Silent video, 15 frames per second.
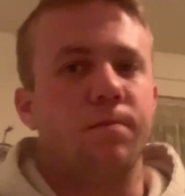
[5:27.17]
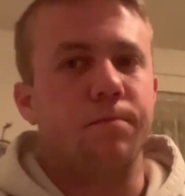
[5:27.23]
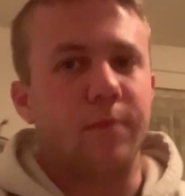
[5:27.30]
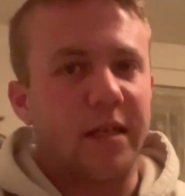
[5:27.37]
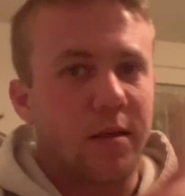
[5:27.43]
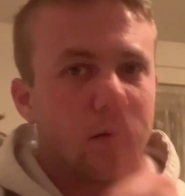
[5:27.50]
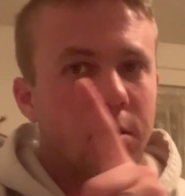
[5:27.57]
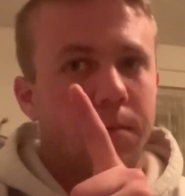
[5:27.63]

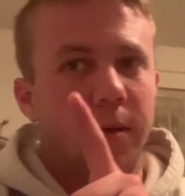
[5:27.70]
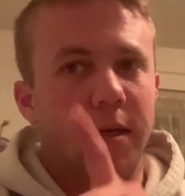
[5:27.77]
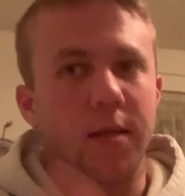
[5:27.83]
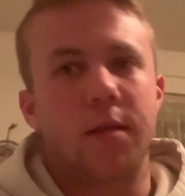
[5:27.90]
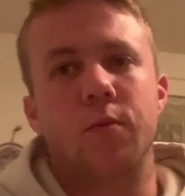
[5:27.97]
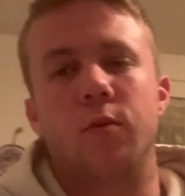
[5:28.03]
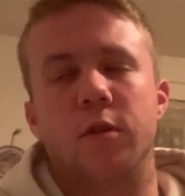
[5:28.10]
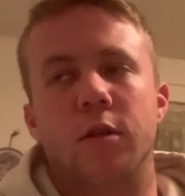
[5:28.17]
Beaten
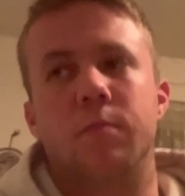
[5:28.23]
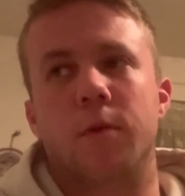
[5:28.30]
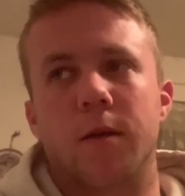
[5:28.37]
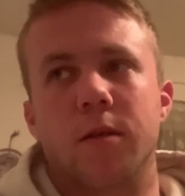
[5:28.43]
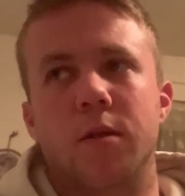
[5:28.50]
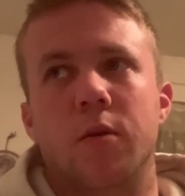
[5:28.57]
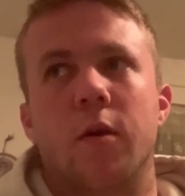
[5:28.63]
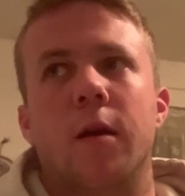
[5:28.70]
Space, which is my
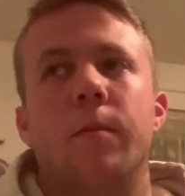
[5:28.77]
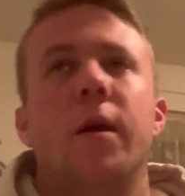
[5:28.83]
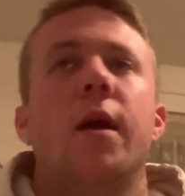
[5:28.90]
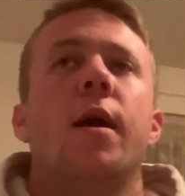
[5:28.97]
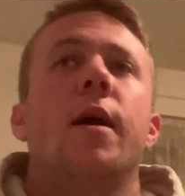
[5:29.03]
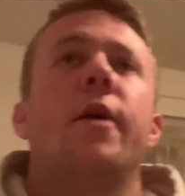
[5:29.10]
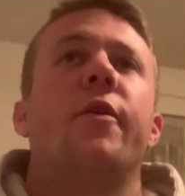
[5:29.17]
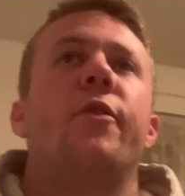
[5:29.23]
Instagram.
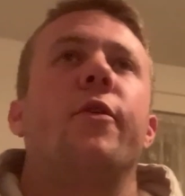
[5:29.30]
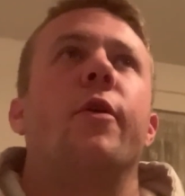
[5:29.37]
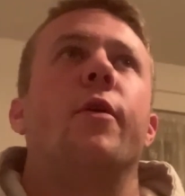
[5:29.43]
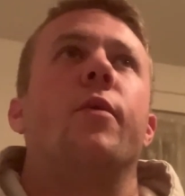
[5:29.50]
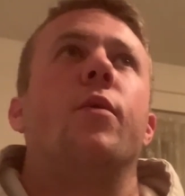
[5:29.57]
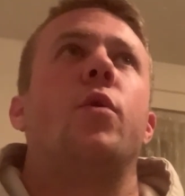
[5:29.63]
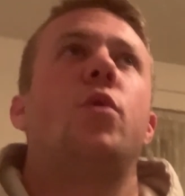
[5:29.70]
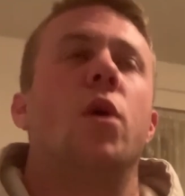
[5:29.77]

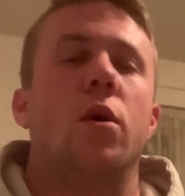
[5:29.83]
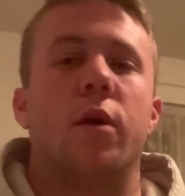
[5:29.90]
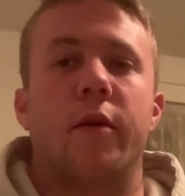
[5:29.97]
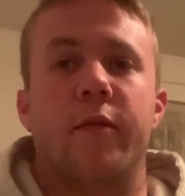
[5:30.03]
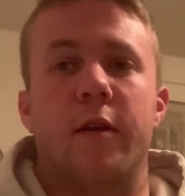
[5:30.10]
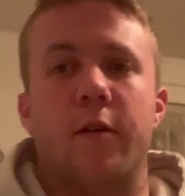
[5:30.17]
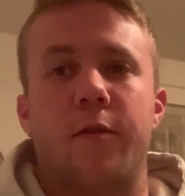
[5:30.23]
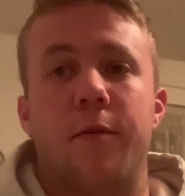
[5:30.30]
So go
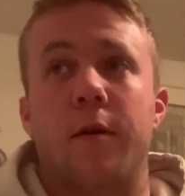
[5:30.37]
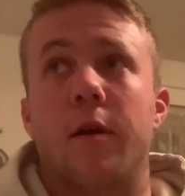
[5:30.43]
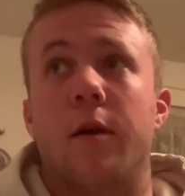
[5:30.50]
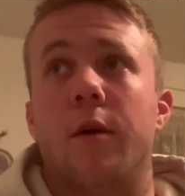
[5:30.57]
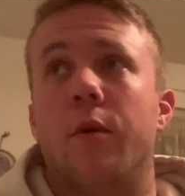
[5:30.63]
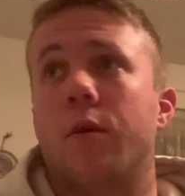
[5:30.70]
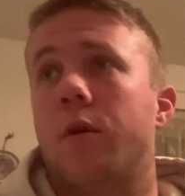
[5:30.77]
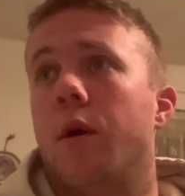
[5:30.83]
give it a
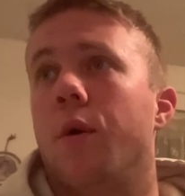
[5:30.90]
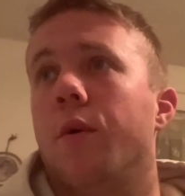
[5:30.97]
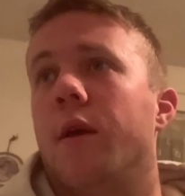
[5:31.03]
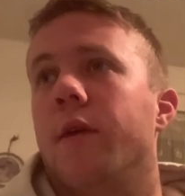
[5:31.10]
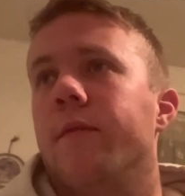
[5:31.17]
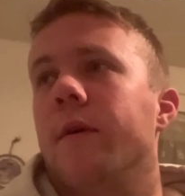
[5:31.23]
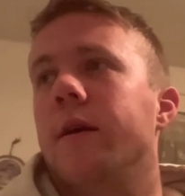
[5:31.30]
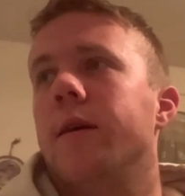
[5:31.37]
follow, go
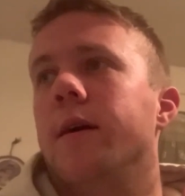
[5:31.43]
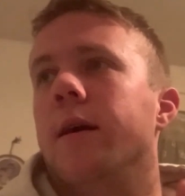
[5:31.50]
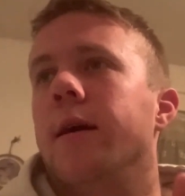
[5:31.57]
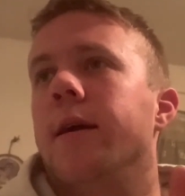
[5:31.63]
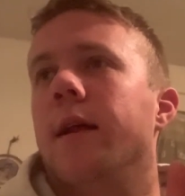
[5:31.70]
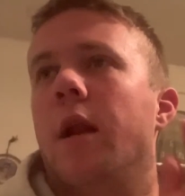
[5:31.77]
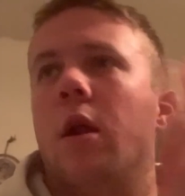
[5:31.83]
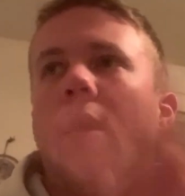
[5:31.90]
give it a
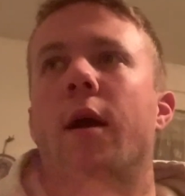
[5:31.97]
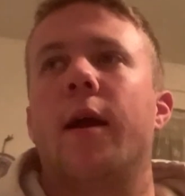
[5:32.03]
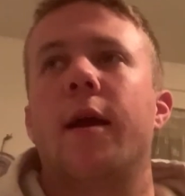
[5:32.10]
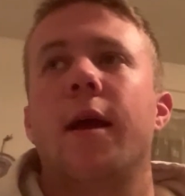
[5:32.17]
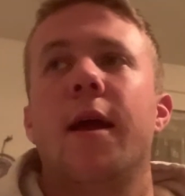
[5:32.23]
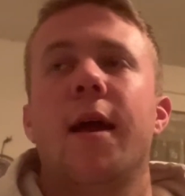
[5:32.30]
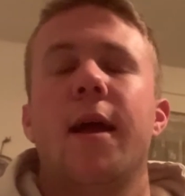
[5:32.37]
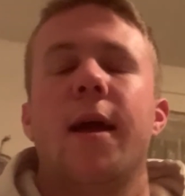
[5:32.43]
like,
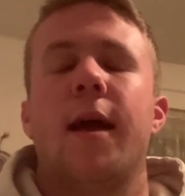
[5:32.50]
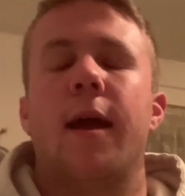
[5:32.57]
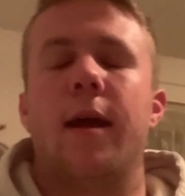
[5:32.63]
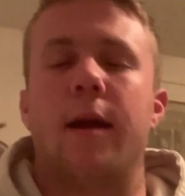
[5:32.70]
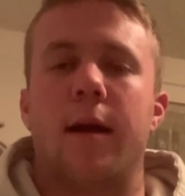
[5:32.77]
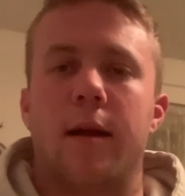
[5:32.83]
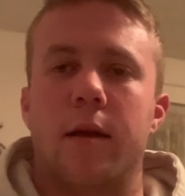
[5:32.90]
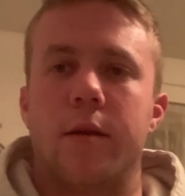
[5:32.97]

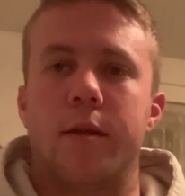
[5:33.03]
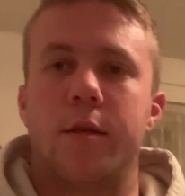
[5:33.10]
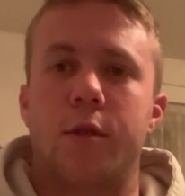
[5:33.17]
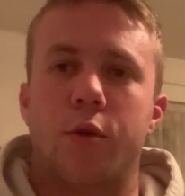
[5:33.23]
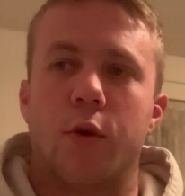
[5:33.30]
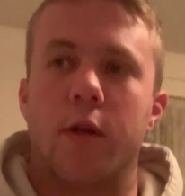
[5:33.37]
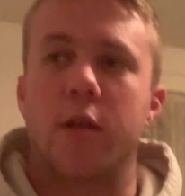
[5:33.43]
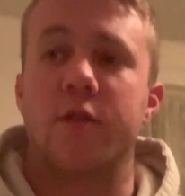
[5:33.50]
and
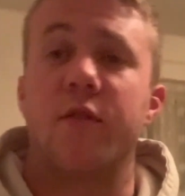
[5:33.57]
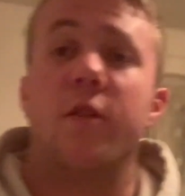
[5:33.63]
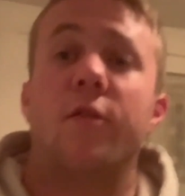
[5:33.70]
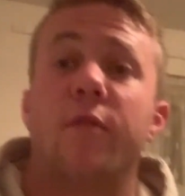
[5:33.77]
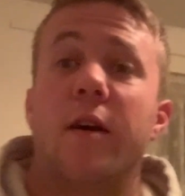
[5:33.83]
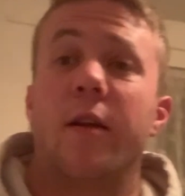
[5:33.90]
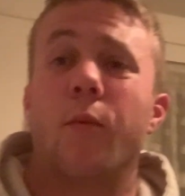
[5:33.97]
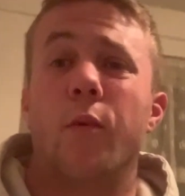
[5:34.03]
join us for the
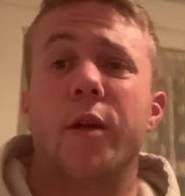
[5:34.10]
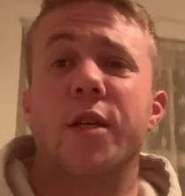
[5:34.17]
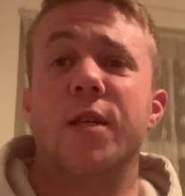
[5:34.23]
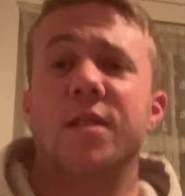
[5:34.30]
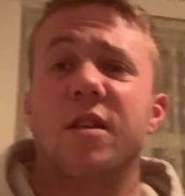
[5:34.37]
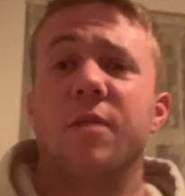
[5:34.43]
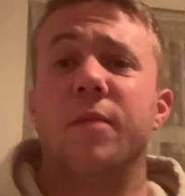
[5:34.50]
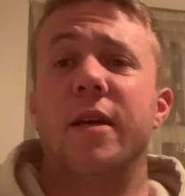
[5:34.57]
fun, which is
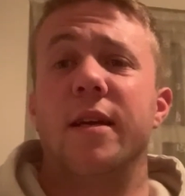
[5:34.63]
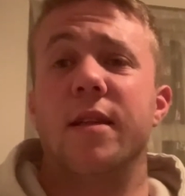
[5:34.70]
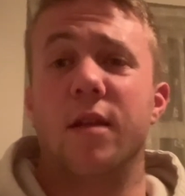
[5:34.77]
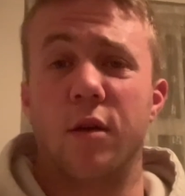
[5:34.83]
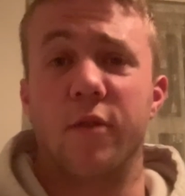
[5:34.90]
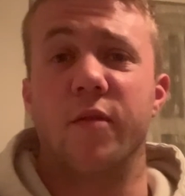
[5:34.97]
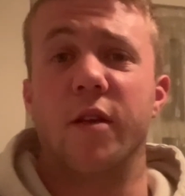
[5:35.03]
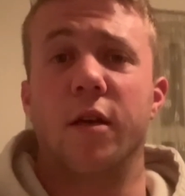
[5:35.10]
going to be the
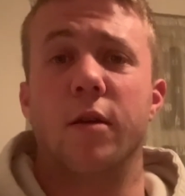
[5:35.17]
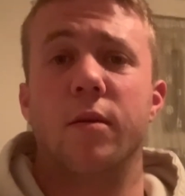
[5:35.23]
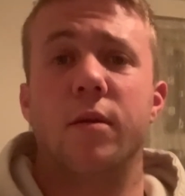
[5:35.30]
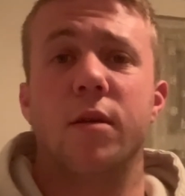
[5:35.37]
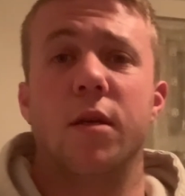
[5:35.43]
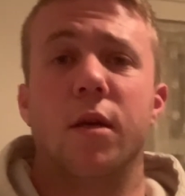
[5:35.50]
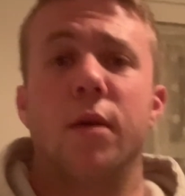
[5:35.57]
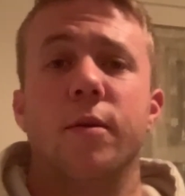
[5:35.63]
live video.
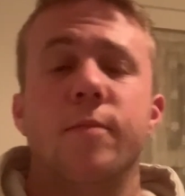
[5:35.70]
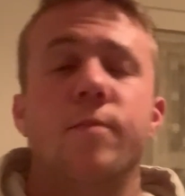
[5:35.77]
So